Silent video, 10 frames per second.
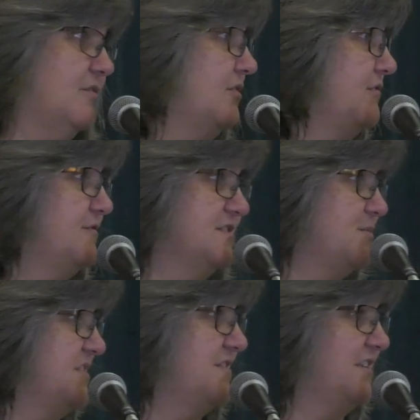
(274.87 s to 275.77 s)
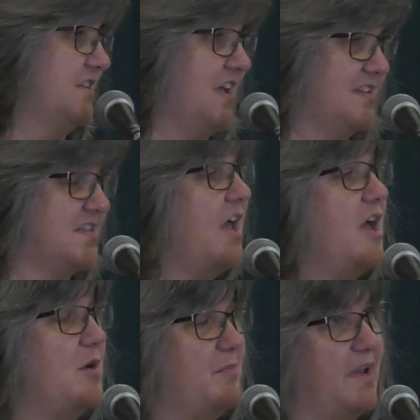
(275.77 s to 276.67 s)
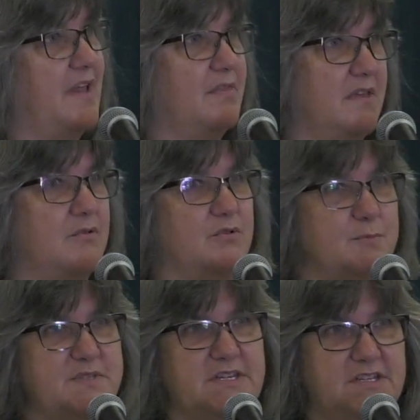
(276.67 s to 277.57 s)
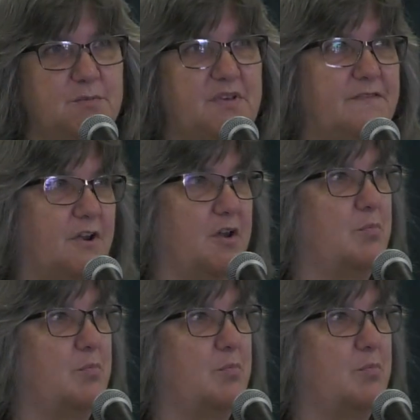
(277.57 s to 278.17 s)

only for specific tasks. But I think groups need to be very